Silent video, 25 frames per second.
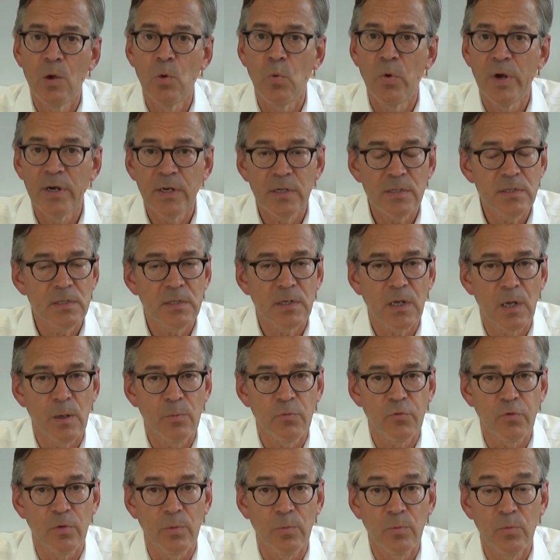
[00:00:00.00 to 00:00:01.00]
Where does it come
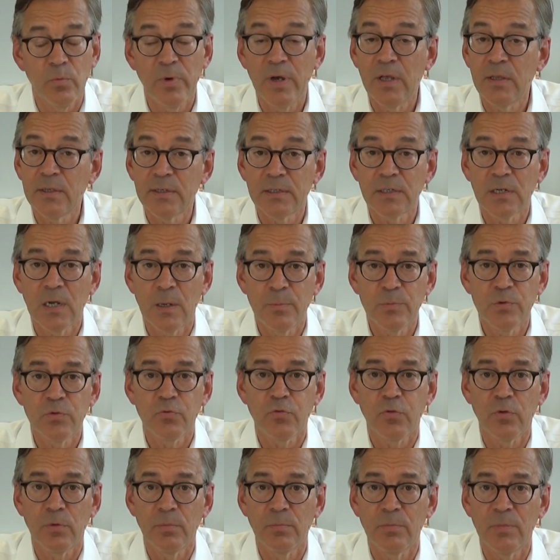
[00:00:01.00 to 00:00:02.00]
from? Well, it comes
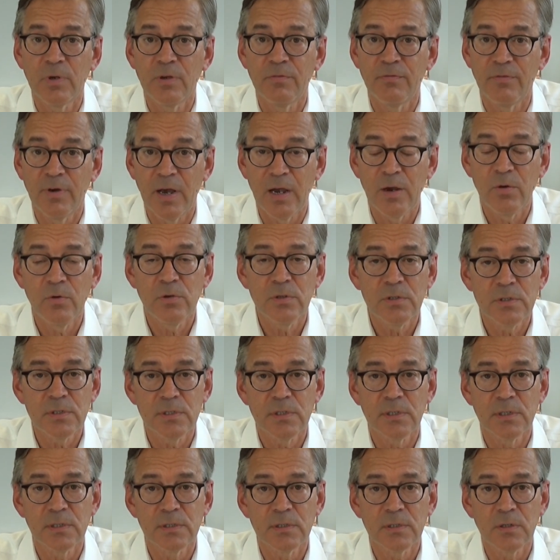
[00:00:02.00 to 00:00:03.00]
from a virus.
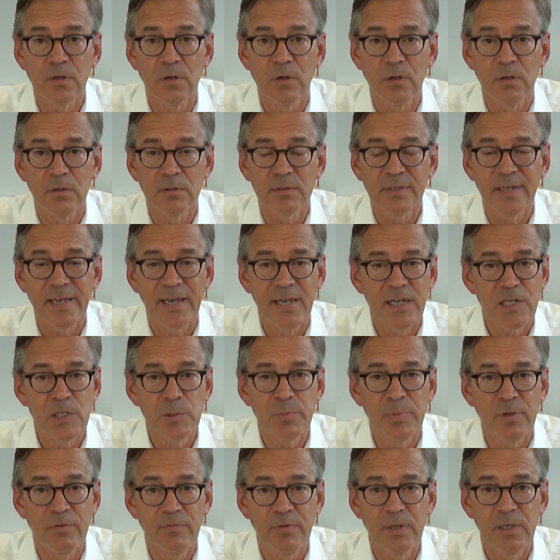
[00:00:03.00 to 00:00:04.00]
It's called
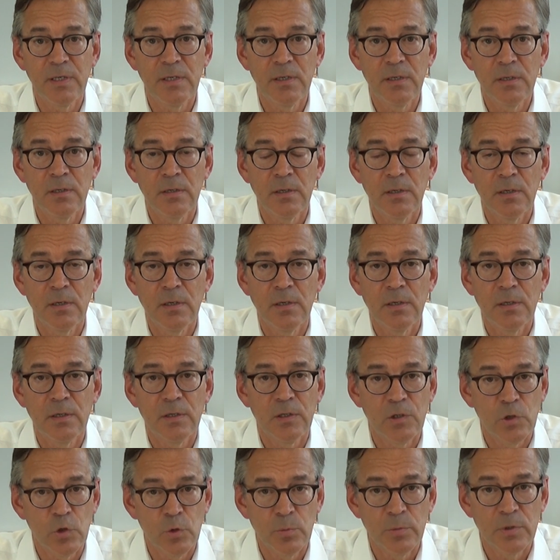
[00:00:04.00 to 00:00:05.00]
H P V,
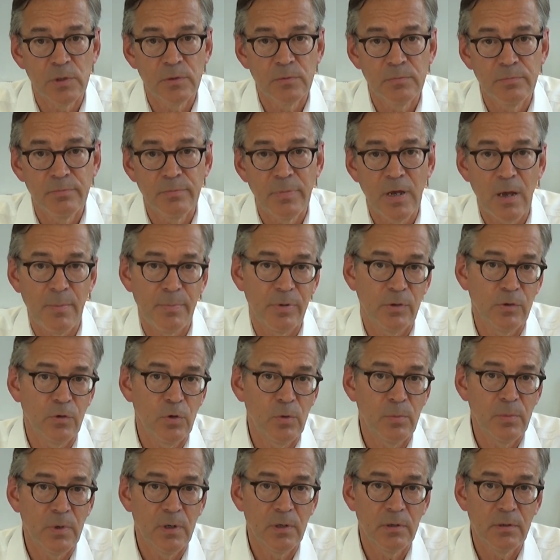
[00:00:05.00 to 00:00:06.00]
human
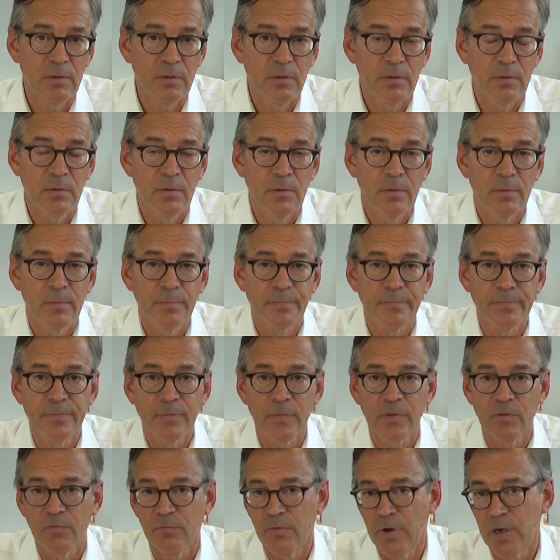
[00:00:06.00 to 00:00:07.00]
papilloma
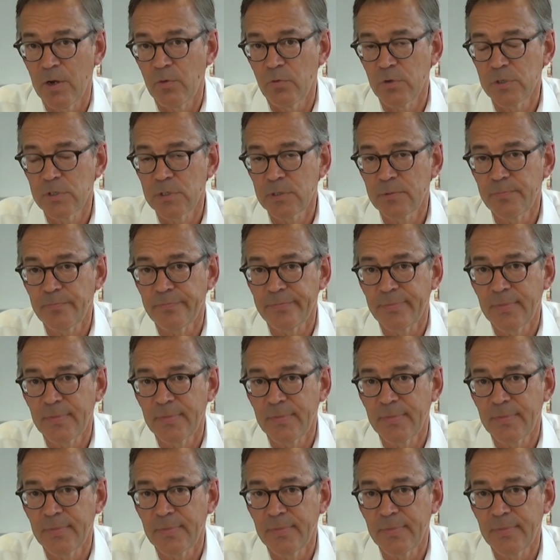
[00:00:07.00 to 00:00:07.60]
virus.